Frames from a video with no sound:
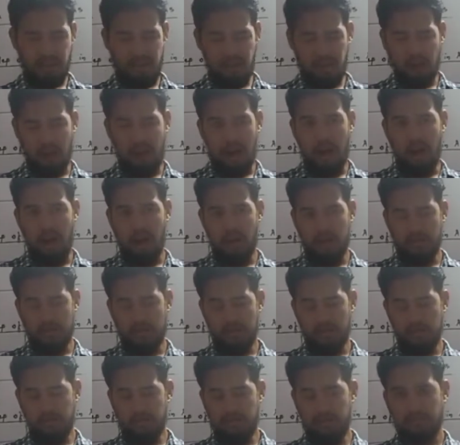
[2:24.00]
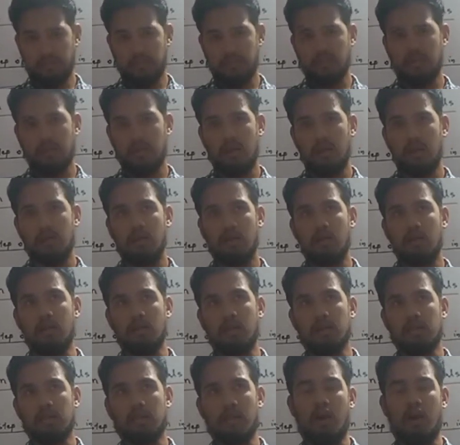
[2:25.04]
are
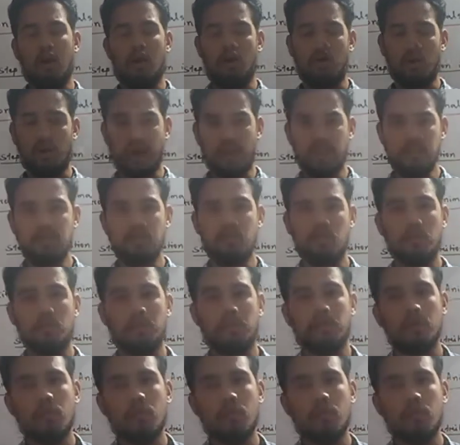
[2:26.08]
the organism